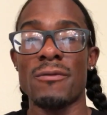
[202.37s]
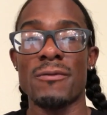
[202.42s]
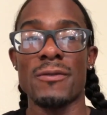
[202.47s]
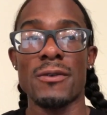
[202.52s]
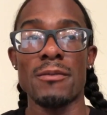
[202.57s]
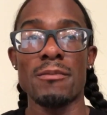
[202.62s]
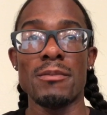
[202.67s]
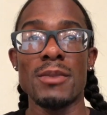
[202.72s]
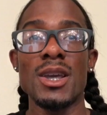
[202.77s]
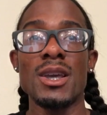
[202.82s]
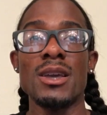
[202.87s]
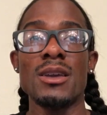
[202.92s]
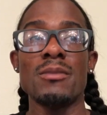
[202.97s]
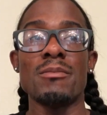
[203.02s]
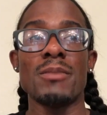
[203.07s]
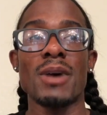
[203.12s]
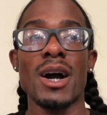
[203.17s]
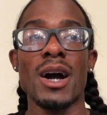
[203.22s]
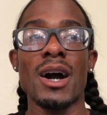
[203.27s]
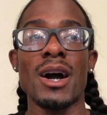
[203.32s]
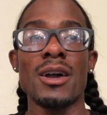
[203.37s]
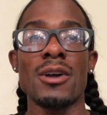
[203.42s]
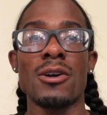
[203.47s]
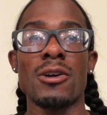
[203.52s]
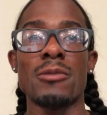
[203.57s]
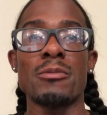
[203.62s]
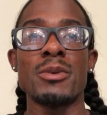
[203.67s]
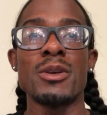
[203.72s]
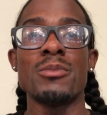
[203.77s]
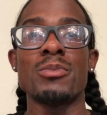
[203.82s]
For me, my
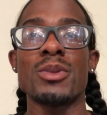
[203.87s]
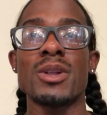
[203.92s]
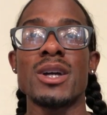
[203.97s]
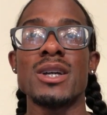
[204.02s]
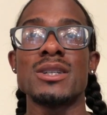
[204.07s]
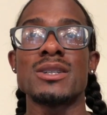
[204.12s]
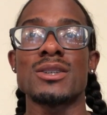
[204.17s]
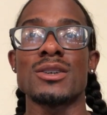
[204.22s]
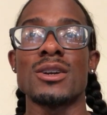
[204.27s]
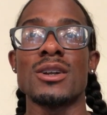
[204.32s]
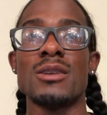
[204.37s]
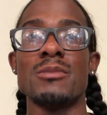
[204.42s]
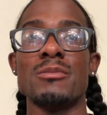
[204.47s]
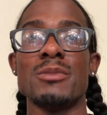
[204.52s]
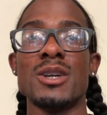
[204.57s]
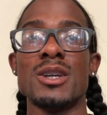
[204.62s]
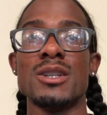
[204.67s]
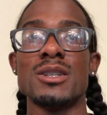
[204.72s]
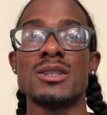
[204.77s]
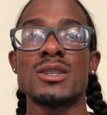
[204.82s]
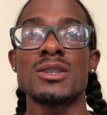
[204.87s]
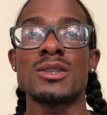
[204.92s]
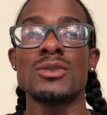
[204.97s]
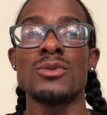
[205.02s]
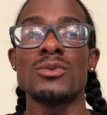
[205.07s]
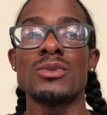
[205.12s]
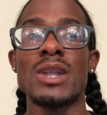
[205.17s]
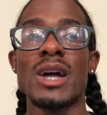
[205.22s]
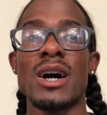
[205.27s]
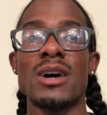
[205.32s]
IRP plates are going to be
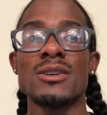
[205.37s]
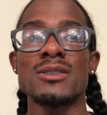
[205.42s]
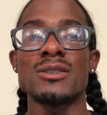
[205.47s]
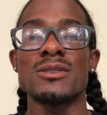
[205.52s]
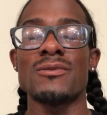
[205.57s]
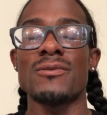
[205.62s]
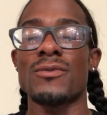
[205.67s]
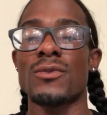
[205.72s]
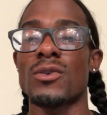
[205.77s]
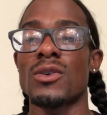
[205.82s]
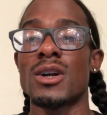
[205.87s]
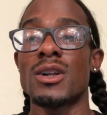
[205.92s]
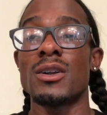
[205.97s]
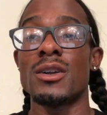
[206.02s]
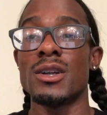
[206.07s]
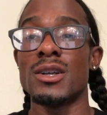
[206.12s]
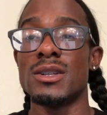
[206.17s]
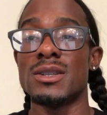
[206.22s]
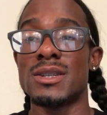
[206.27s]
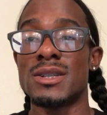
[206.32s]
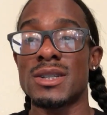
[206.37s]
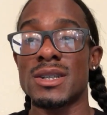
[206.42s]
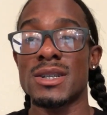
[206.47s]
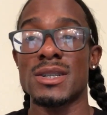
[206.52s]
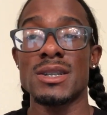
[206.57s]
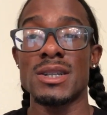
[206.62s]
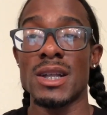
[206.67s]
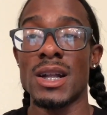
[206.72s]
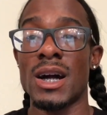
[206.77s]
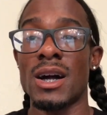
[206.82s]

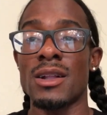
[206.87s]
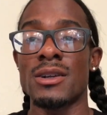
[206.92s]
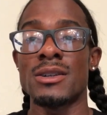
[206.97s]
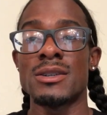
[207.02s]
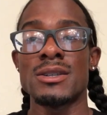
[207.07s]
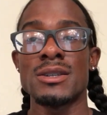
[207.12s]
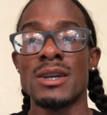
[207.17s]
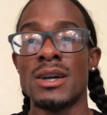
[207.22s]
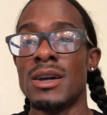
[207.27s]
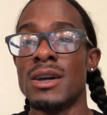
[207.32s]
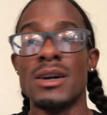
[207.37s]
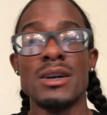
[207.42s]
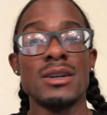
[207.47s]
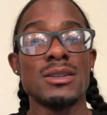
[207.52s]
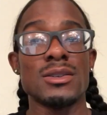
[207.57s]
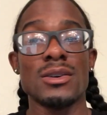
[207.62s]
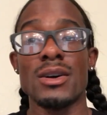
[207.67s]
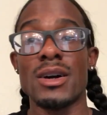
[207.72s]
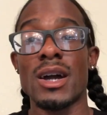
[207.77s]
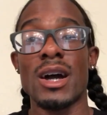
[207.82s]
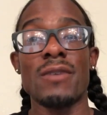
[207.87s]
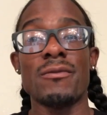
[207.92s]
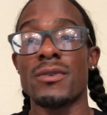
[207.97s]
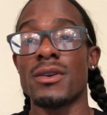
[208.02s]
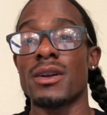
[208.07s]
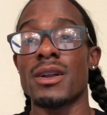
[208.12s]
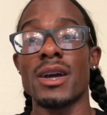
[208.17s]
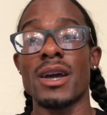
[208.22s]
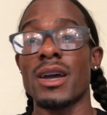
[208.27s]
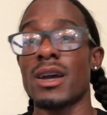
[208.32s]
$2,460. So hey, I
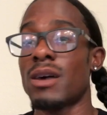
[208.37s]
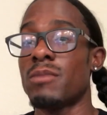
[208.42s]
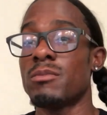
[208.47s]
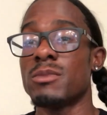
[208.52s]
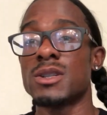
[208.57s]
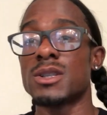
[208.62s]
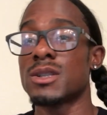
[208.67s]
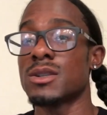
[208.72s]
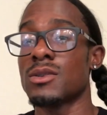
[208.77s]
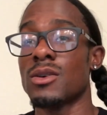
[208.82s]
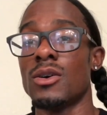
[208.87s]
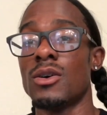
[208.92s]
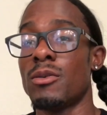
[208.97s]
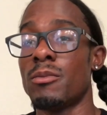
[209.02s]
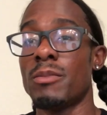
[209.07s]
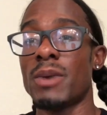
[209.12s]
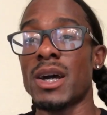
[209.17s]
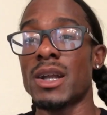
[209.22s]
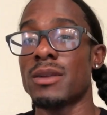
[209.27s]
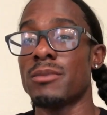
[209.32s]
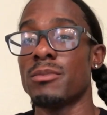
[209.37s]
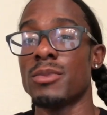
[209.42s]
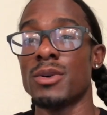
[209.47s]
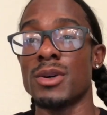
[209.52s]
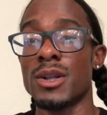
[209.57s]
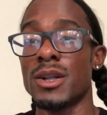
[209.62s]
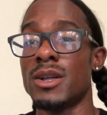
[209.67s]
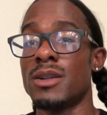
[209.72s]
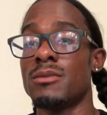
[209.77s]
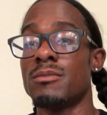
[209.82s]
figured, hey, I'm going to just go and bite the
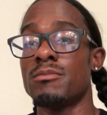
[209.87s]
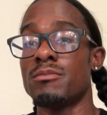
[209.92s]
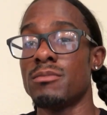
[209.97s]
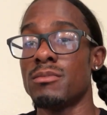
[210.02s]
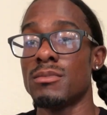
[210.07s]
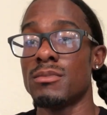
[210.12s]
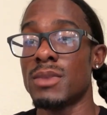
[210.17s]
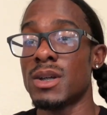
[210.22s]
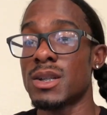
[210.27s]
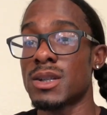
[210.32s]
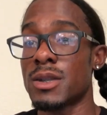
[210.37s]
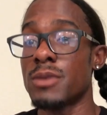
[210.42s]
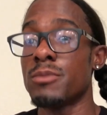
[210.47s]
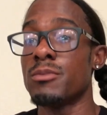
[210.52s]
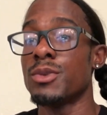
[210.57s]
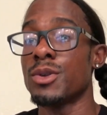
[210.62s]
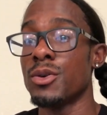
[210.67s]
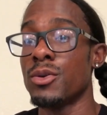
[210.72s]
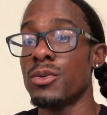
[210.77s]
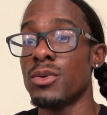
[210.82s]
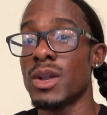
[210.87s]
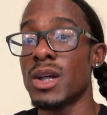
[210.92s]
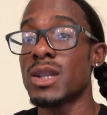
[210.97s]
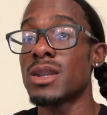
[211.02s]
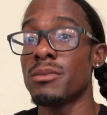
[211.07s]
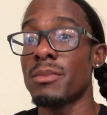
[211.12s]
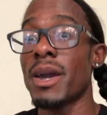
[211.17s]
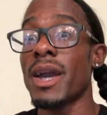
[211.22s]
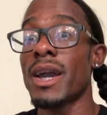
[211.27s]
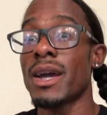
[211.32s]
bullet, let
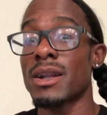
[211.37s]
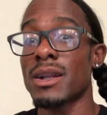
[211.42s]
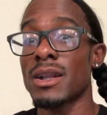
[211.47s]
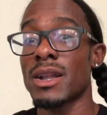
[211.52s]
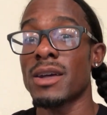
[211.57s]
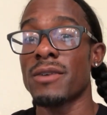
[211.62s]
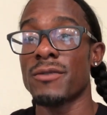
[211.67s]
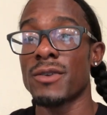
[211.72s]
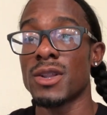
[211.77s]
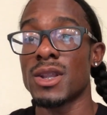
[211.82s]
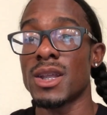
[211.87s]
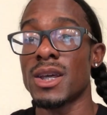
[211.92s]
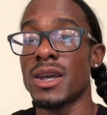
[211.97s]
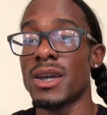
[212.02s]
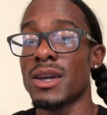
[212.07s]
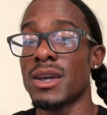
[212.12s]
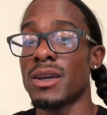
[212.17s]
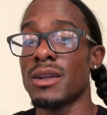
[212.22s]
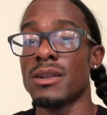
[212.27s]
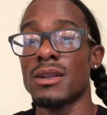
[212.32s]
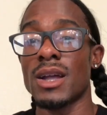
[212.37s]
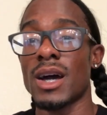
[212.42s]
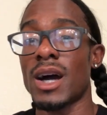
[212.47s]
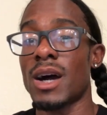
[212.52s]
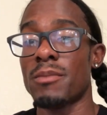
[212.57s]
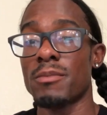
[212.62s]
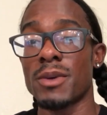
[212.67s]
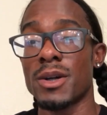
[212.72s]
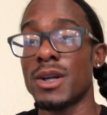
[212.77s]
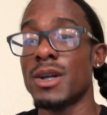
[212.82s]
them handle everything, and
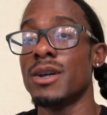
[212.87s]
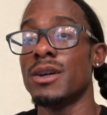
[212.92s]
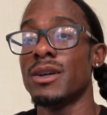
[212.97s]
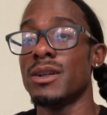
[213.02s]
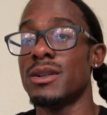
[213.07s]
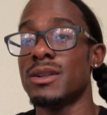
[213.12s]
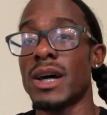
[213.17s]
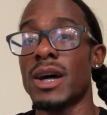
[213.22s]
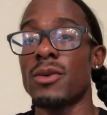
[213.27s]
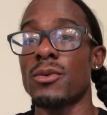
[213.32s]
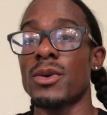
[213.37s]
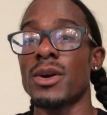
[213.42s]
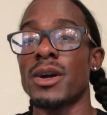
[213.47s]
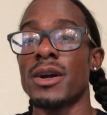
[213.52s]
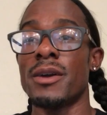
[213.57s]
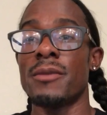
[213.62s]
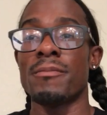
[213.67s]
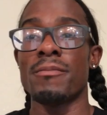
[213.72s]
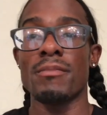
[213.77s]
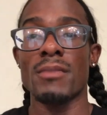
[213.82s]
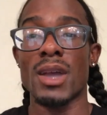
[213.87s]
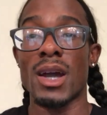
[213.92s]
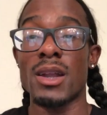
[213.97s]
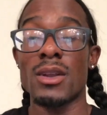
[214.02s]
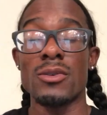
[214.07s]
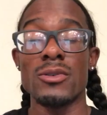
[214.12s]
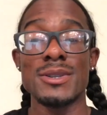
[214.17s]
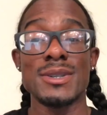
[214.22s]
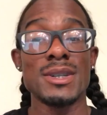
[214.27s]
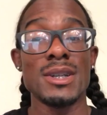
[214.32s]
I'm good. That way, I
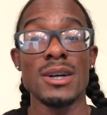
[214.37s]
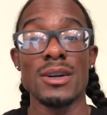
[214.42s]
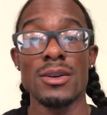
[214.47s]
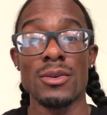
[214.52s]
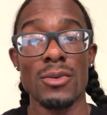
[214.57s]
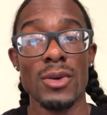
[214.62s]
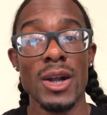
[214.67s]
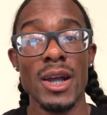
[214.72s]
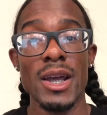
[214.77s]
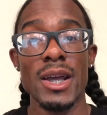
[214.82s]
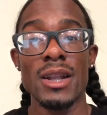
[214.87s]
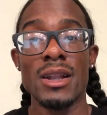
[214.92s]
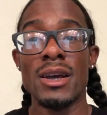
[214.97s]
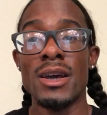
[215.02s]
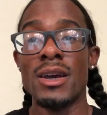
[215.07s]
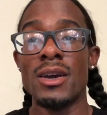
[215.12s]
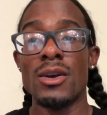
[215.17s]
know it's done right.